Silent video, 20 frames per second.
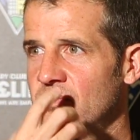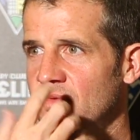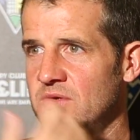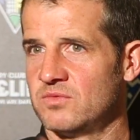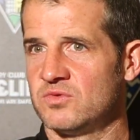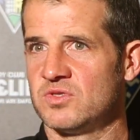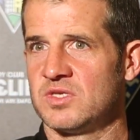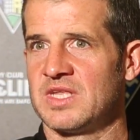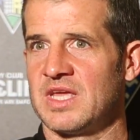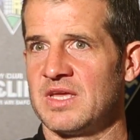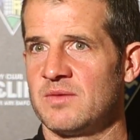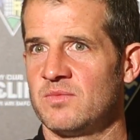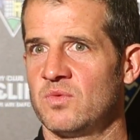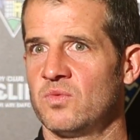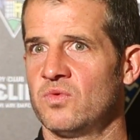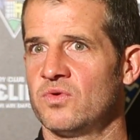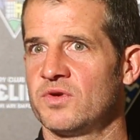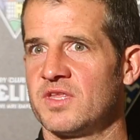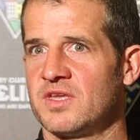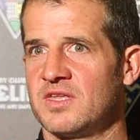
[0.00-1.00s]
It was the time we
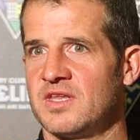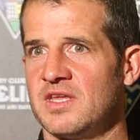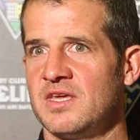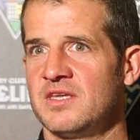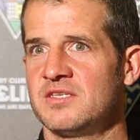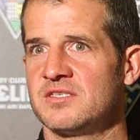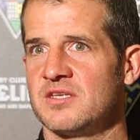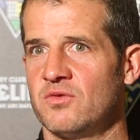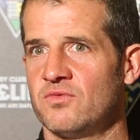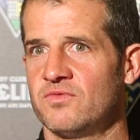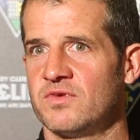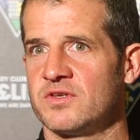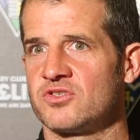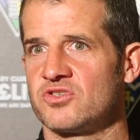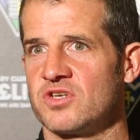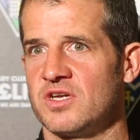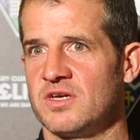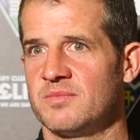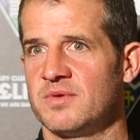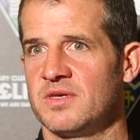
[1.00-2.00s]
wore the grey silver
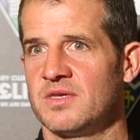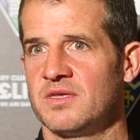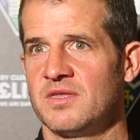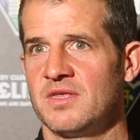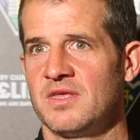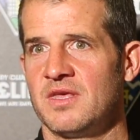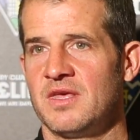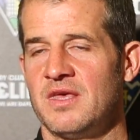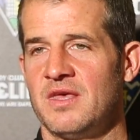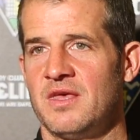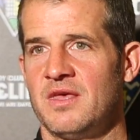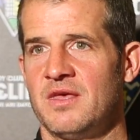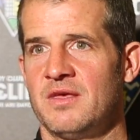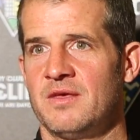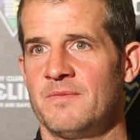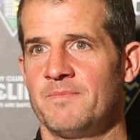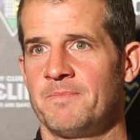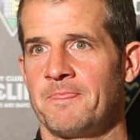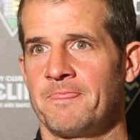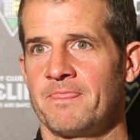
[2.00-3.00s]
strip,
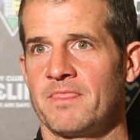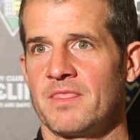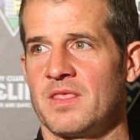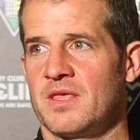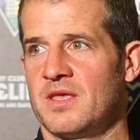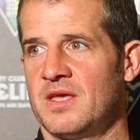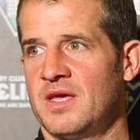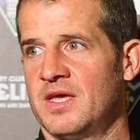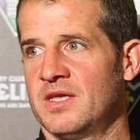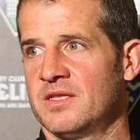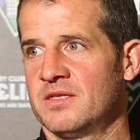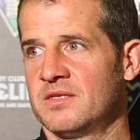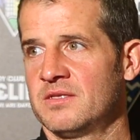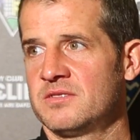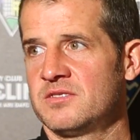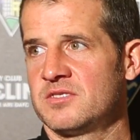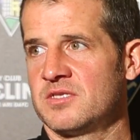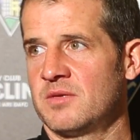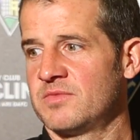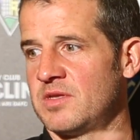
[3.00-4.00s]

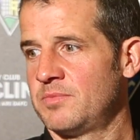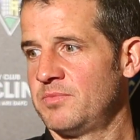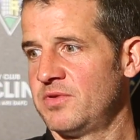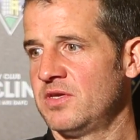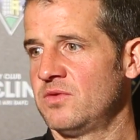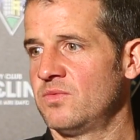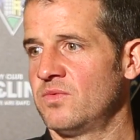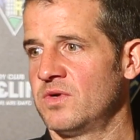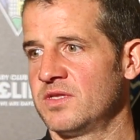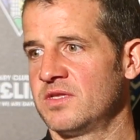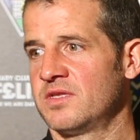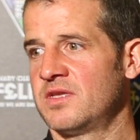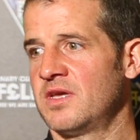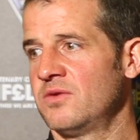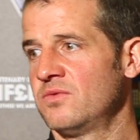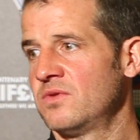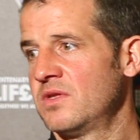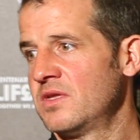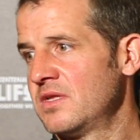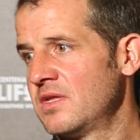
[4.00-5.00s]
and somebody played one
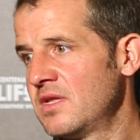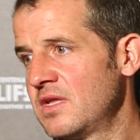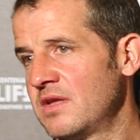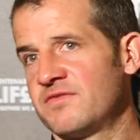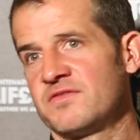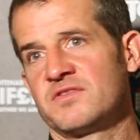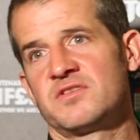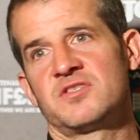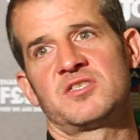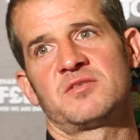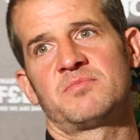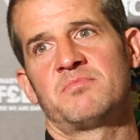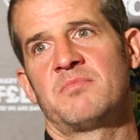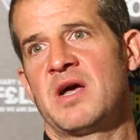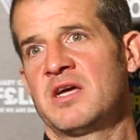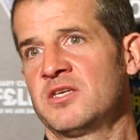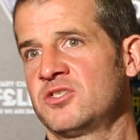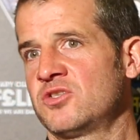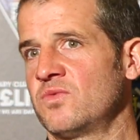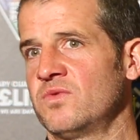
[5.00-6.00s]
down and I've
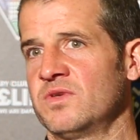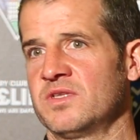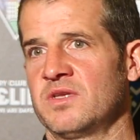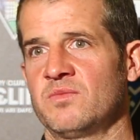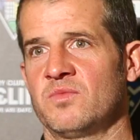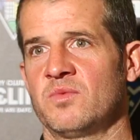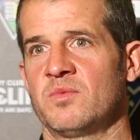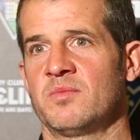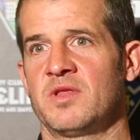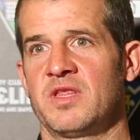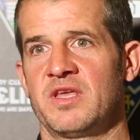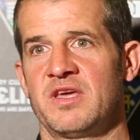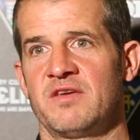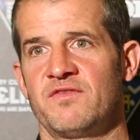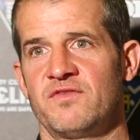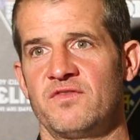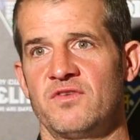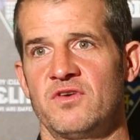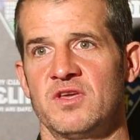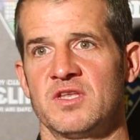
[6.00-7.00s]
smashed one in with my left
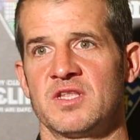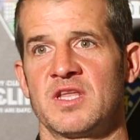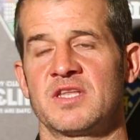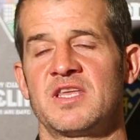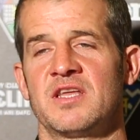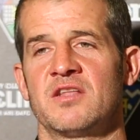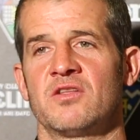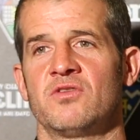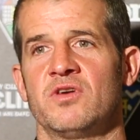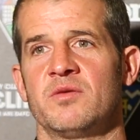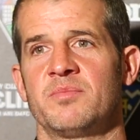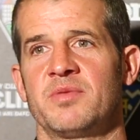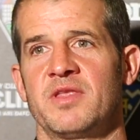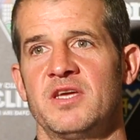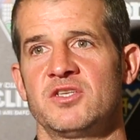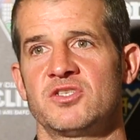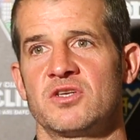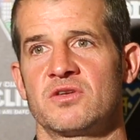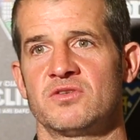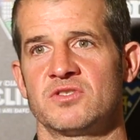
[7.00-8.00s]
foot, and I taken a lot of
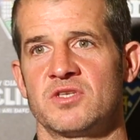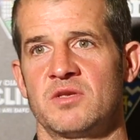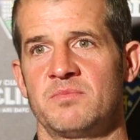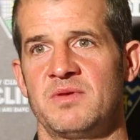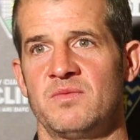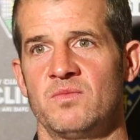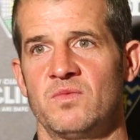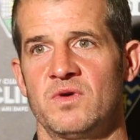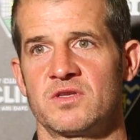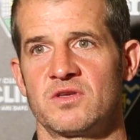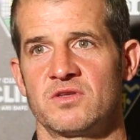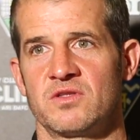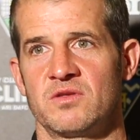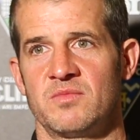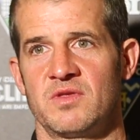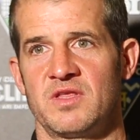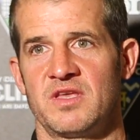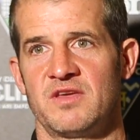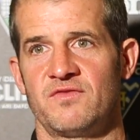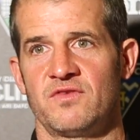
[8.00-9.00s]
pleasure because I'd been working on
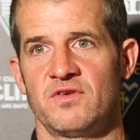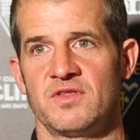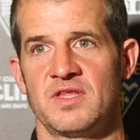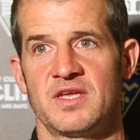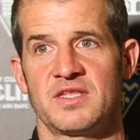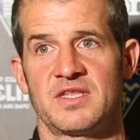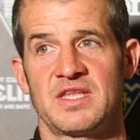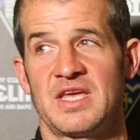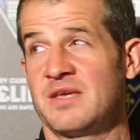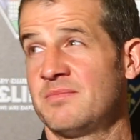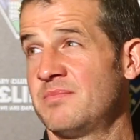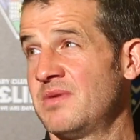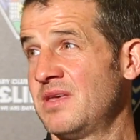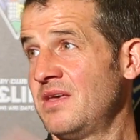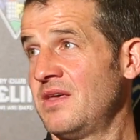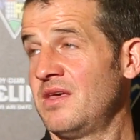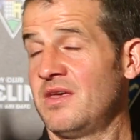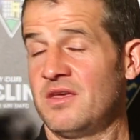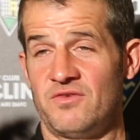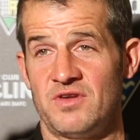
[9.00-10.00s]
my left foot at that time,
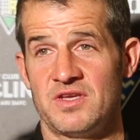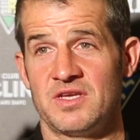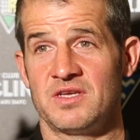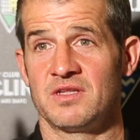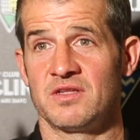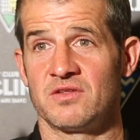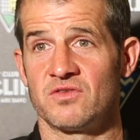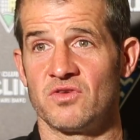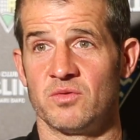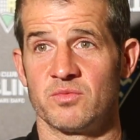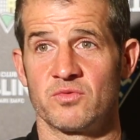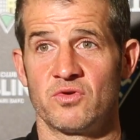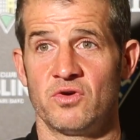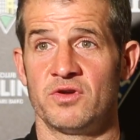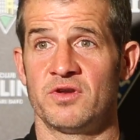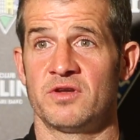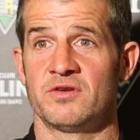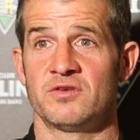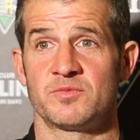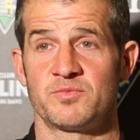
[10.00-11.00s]
right in the top corner.